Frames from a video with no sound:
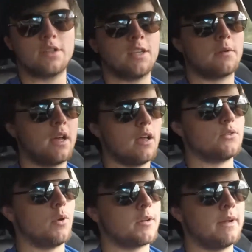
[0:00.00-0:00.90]
is up,
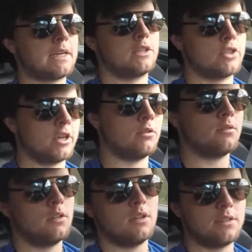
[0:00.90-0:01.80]
guys? Welcome back to the channel.
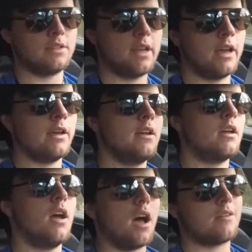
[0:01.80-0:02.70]
Today
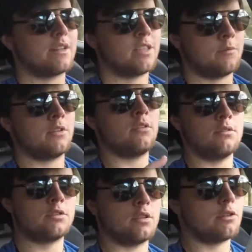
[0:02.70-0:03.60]
I've got
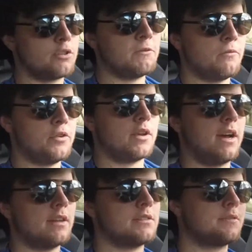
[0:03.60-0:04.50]
something just a little different for you
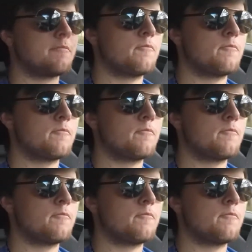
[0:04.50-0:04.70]
guys.